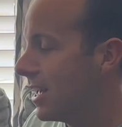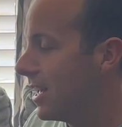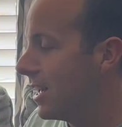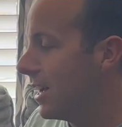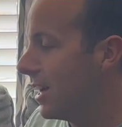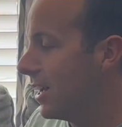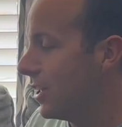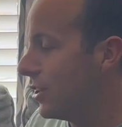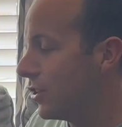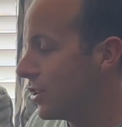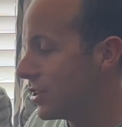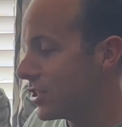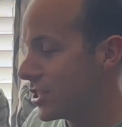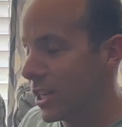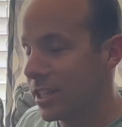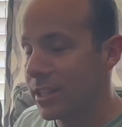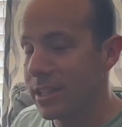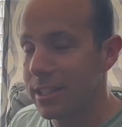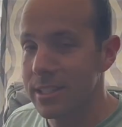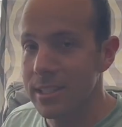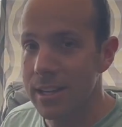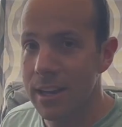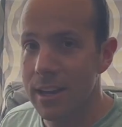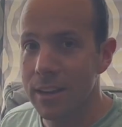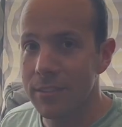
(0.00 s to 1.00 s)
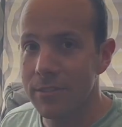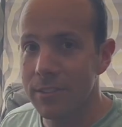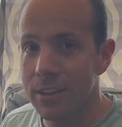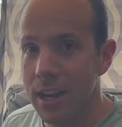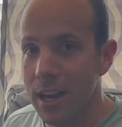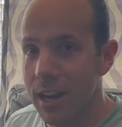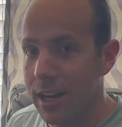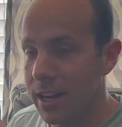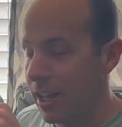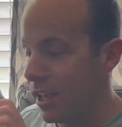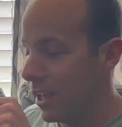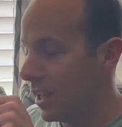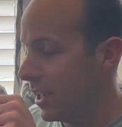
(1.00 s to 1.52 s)
You can check this out. I've
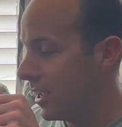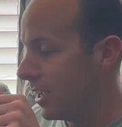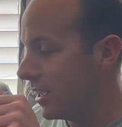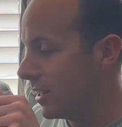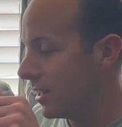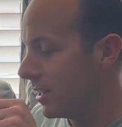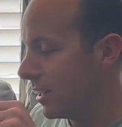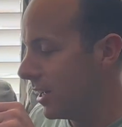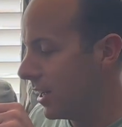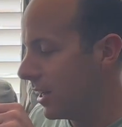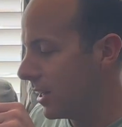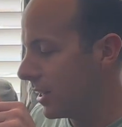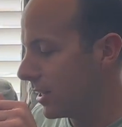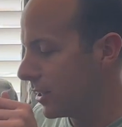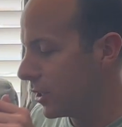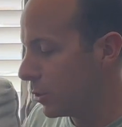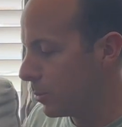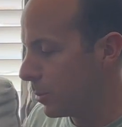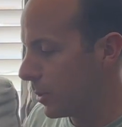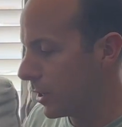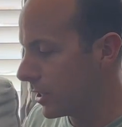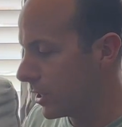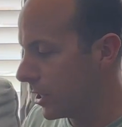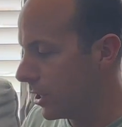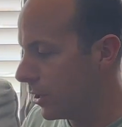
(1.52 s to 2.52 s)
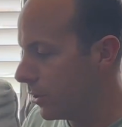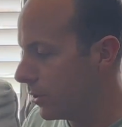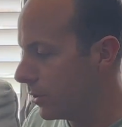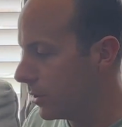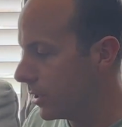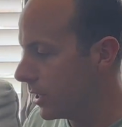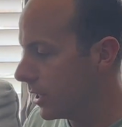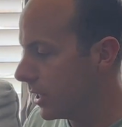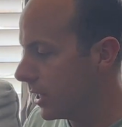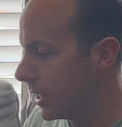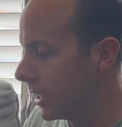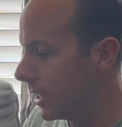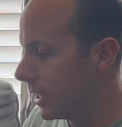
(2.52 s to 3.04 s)
got a coupon code
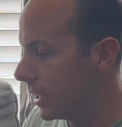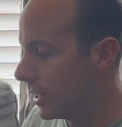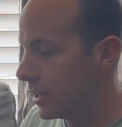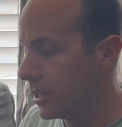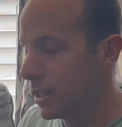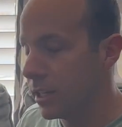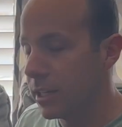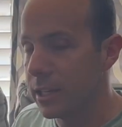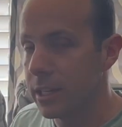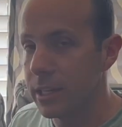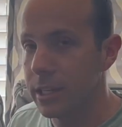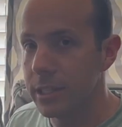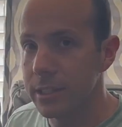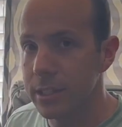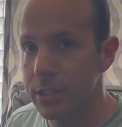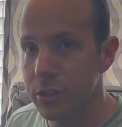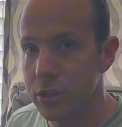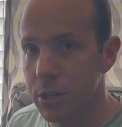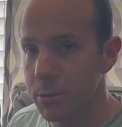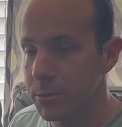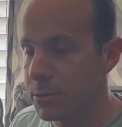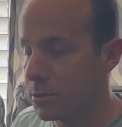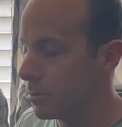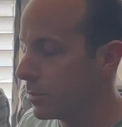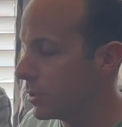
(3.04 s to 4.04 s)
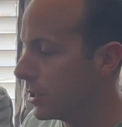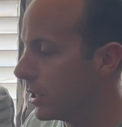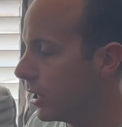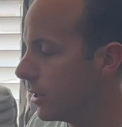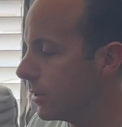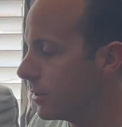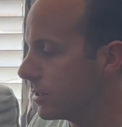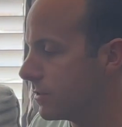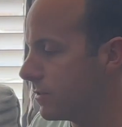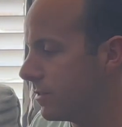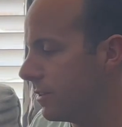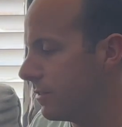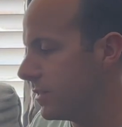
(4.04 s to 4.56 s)
in the description below.
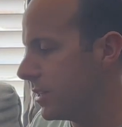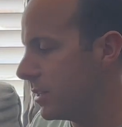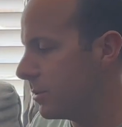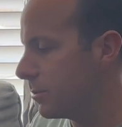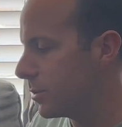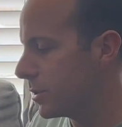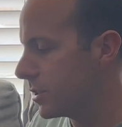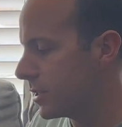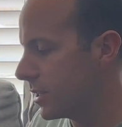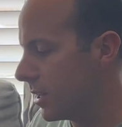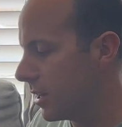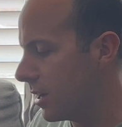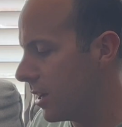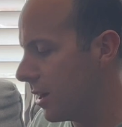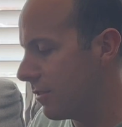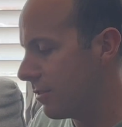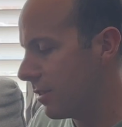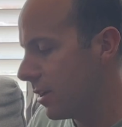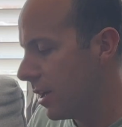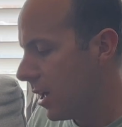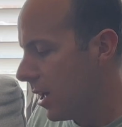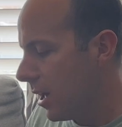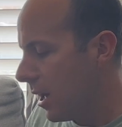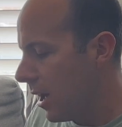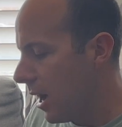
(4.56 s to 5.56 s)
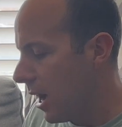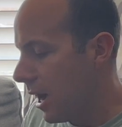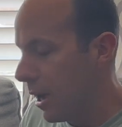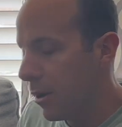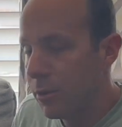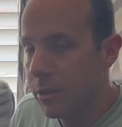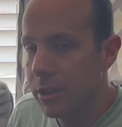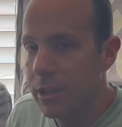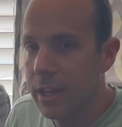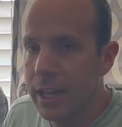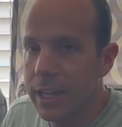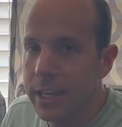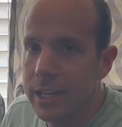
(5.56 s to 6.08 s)
It's 15% off. I
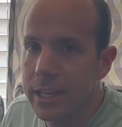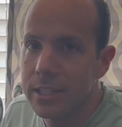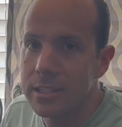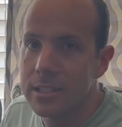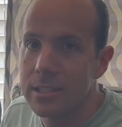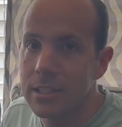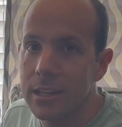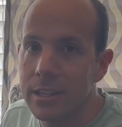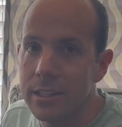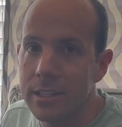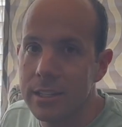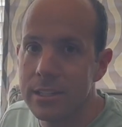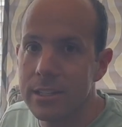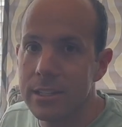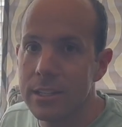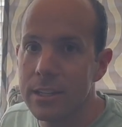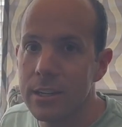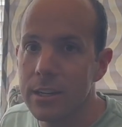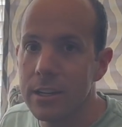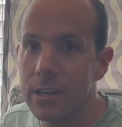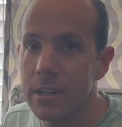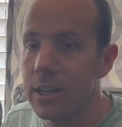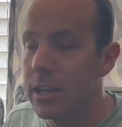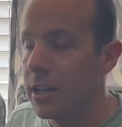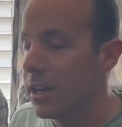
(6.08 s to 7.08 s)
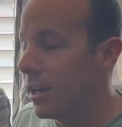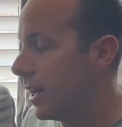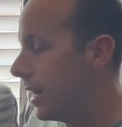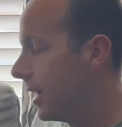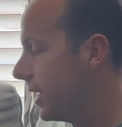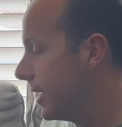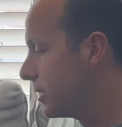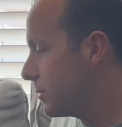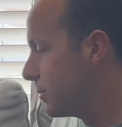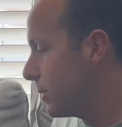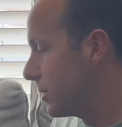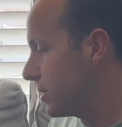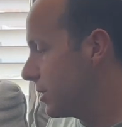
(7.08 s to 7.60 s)
really like it. It's a lot easier,
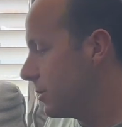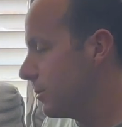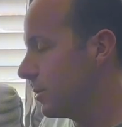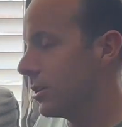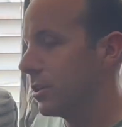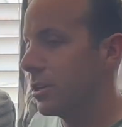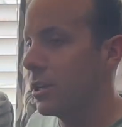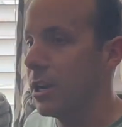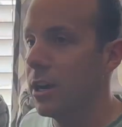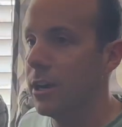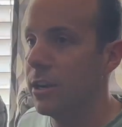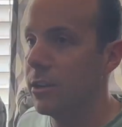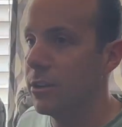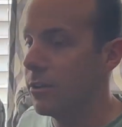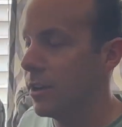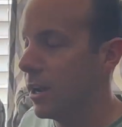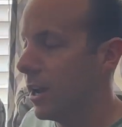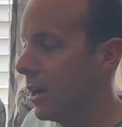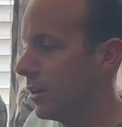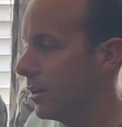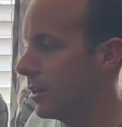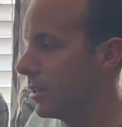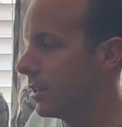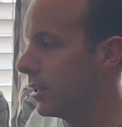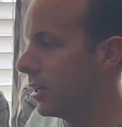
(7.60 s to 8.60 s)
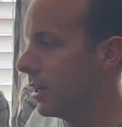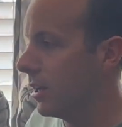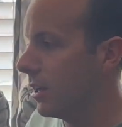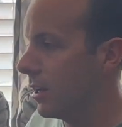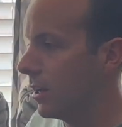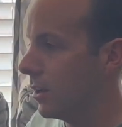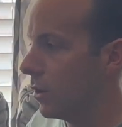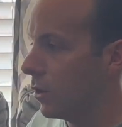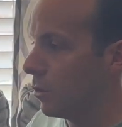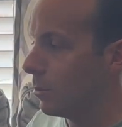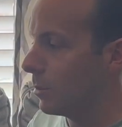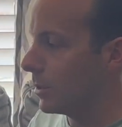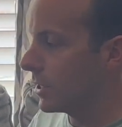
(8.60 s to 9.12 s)
especially when you're carrying around a
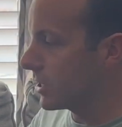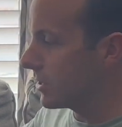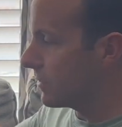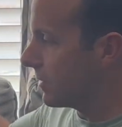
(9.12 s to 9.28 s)
whole bunch of